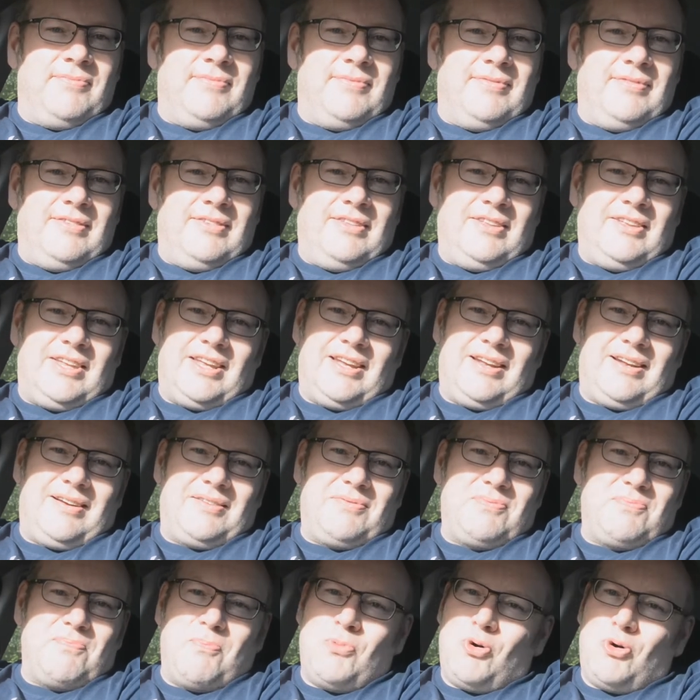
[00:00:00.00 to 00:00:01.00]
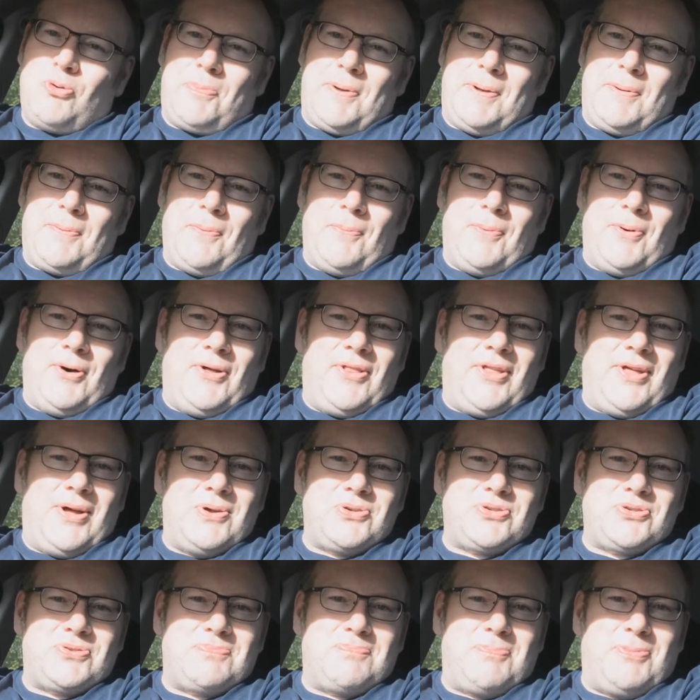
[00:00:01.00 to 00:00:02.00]
There more people buy
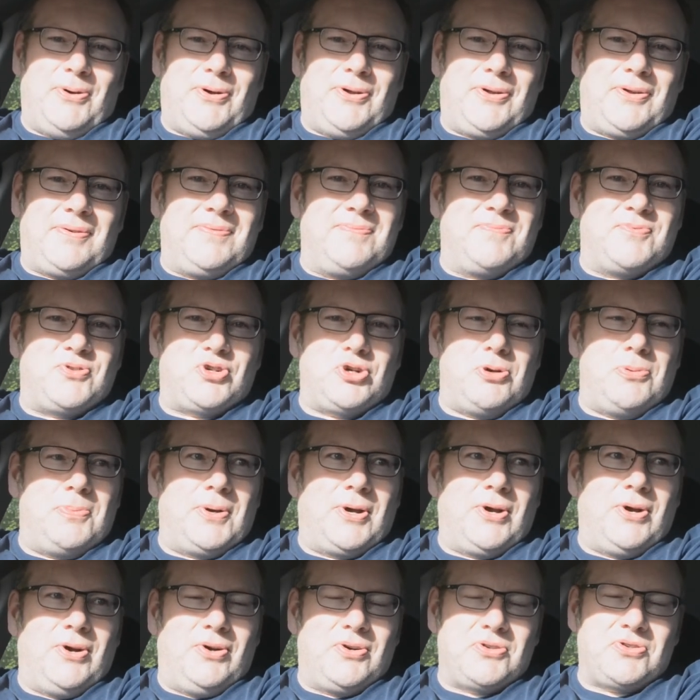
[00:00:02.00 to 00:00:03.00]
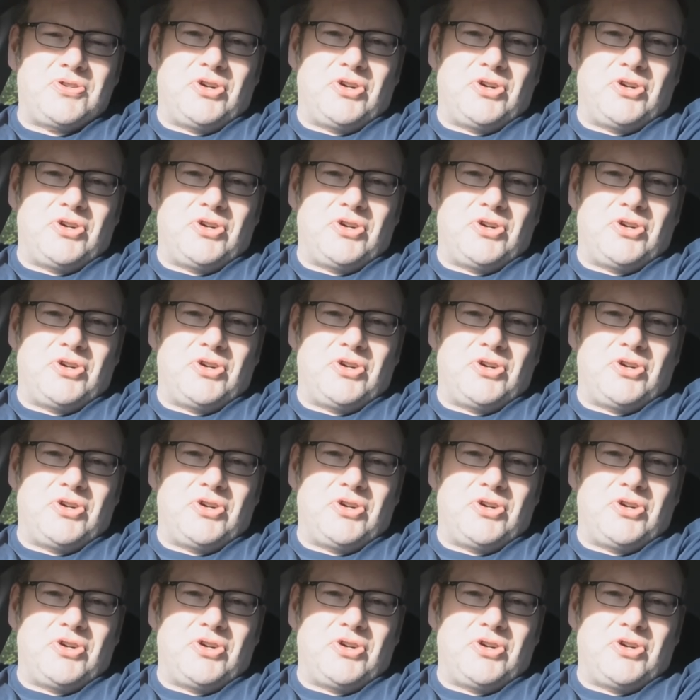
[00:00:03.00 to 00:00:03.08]
those than buy supercars,